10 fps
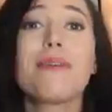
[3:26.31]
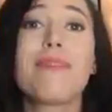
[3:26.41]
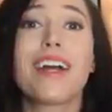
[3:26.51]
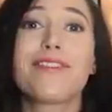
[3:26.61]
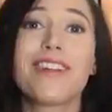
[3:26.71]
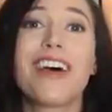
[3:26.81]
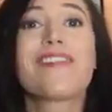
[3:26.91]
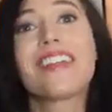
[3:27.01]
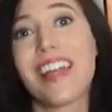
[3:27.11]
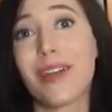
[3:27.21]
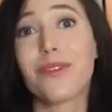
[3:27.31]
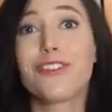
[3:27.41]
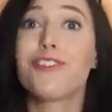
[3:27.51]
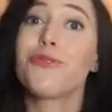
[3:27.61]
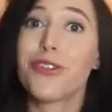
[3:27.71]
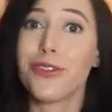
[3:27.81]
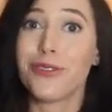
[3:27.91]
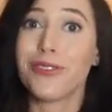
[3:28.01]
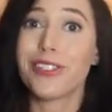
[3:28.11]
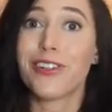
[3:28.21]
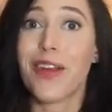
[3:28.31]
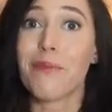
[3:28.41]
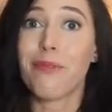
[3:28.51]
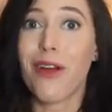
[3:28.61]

Be mindful of the language you use during